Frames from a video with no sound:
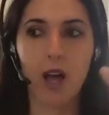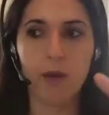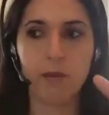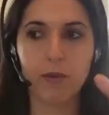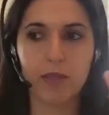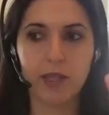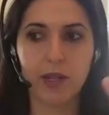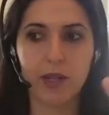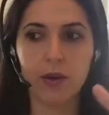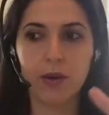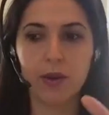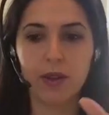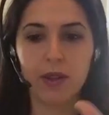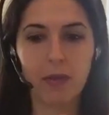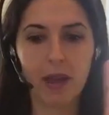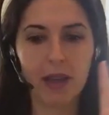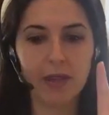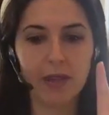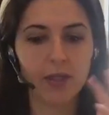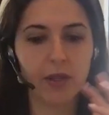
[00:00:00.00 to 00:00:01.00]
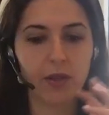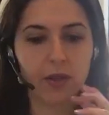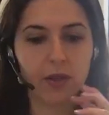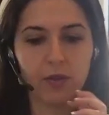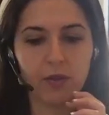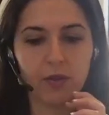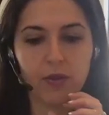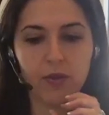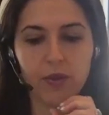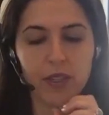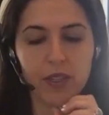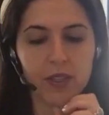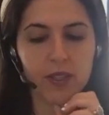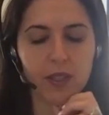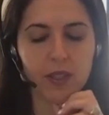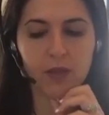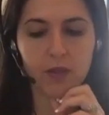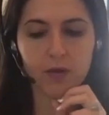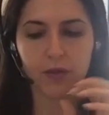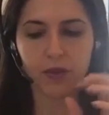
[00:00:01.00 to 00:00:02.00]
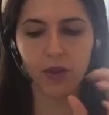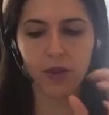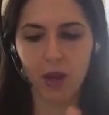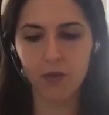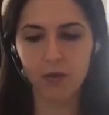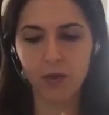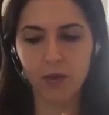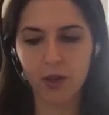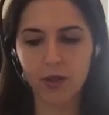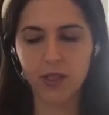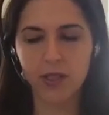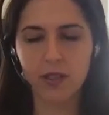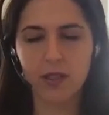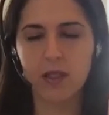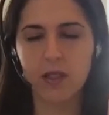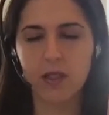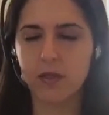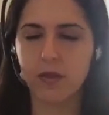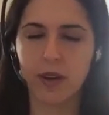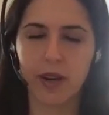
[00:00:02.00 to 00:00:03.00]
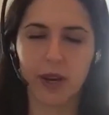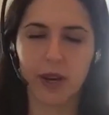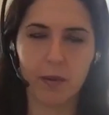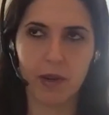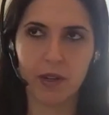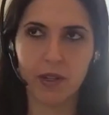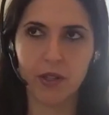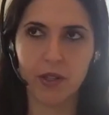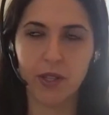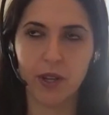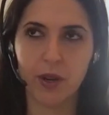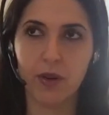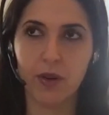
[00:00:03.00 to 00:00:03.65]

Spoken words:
So Maslow falls into this very much so.